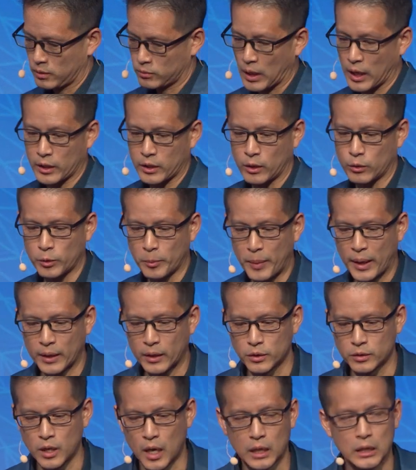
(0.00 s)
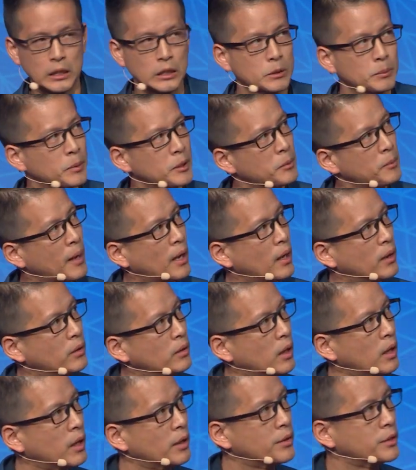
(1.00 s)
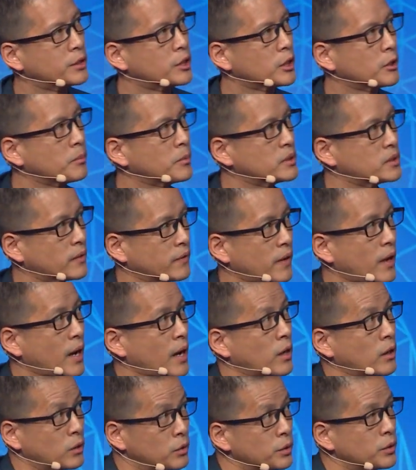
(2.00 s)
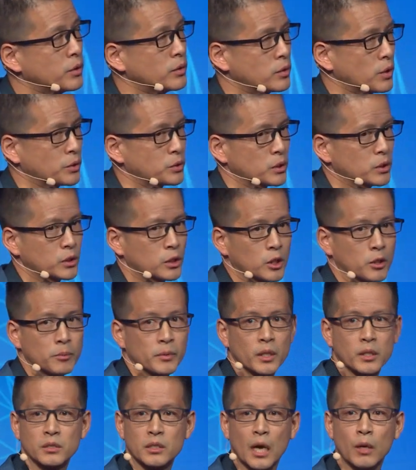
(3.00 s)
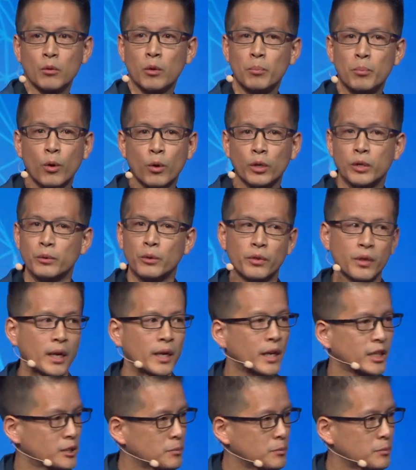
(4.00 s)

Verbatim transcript: Rocco and Rebecca talk a little bit about uh, the determinants of care, including social determinants. I won't bore you with that. I